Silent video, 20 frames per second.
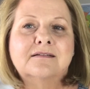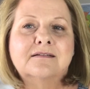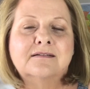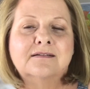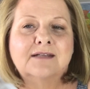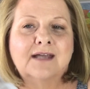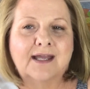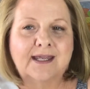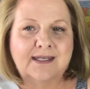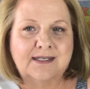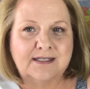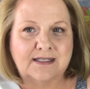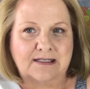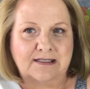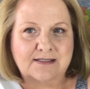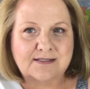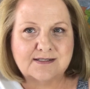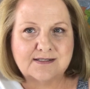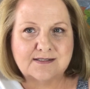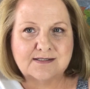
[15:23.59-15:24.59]

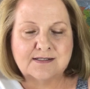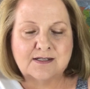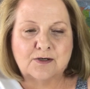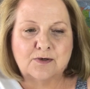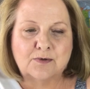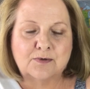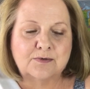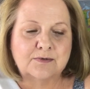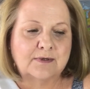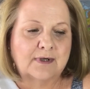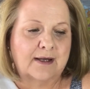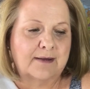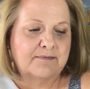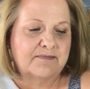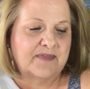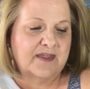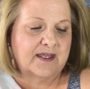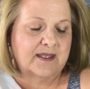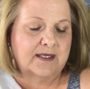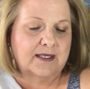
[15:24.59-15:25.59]
90s, so I'm
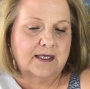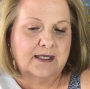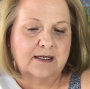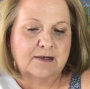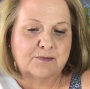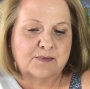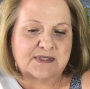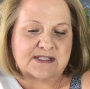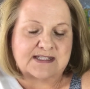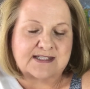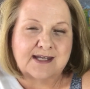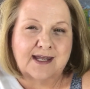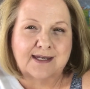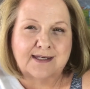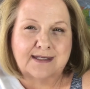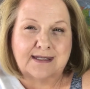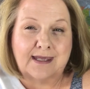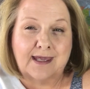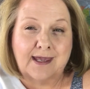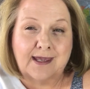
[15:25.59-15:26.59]
thinking it was
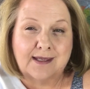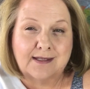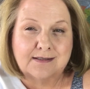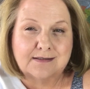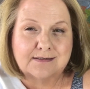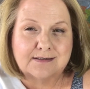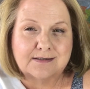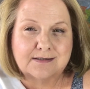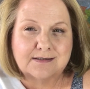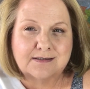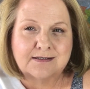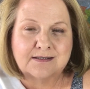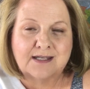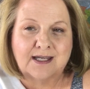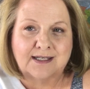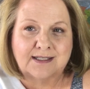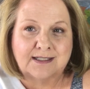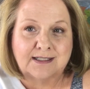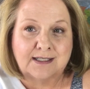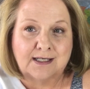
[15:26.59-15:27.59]
98,
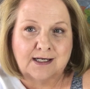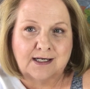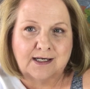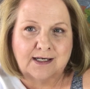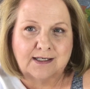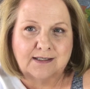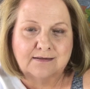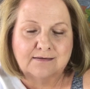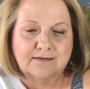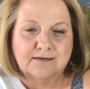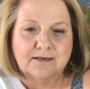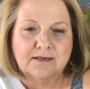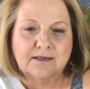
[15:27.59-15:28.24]
99,